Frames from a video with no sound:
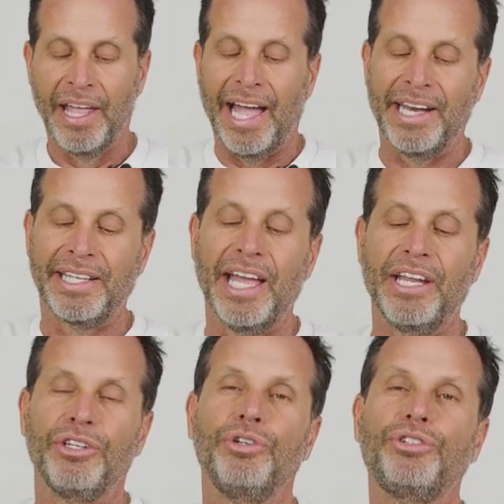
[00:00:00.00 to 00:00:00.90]
And
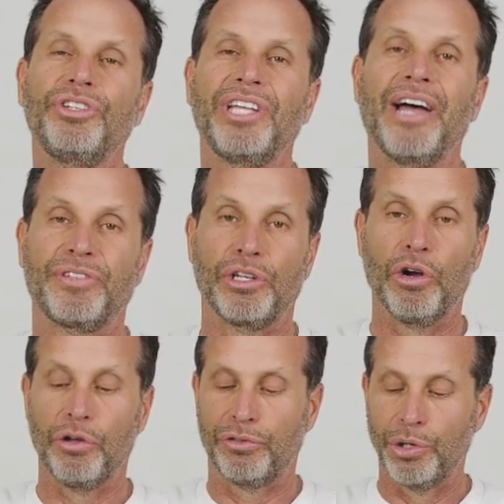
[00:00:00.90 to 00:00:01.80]
again, you just have to
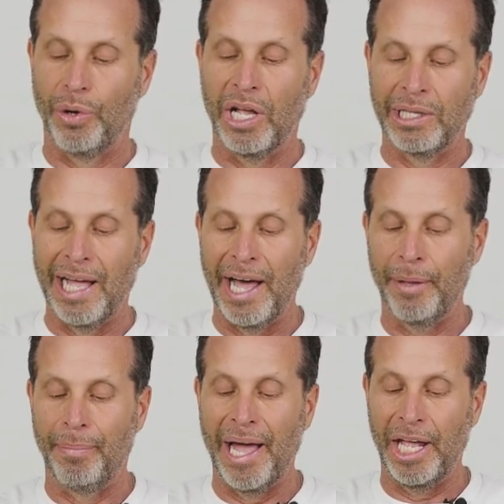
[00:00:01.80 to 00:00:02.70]
go through a lot
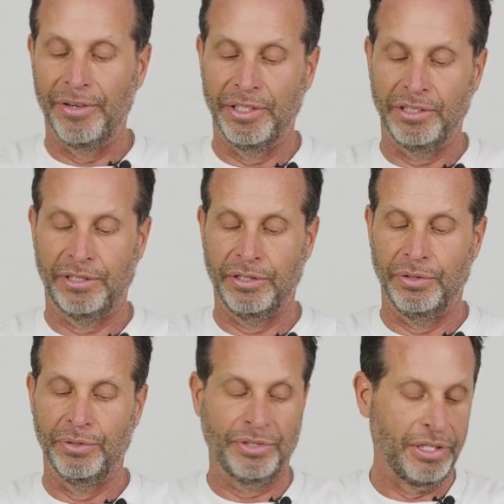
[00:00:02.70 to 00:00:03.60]
of batteries to
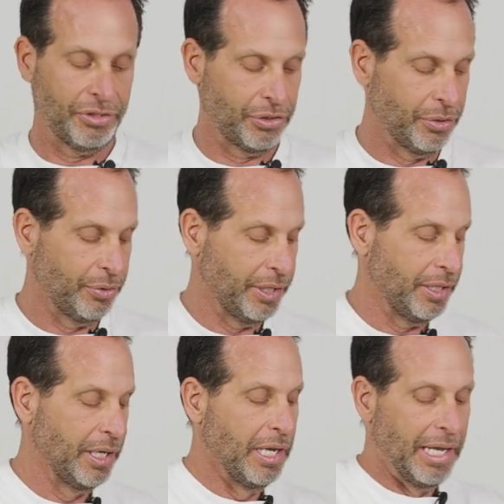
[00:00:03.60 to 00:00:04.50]
use this unit.